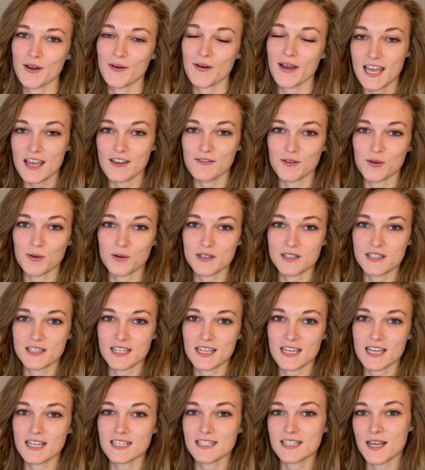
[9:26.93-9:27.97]
If you want to
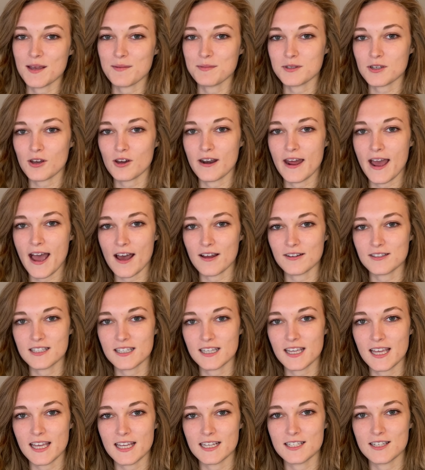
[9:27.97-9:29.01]
see tips on how to
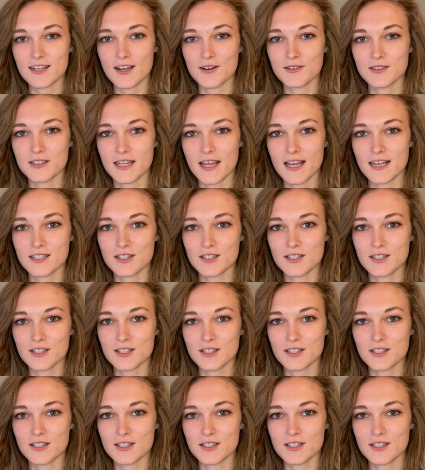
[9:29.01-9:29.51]
get into OTA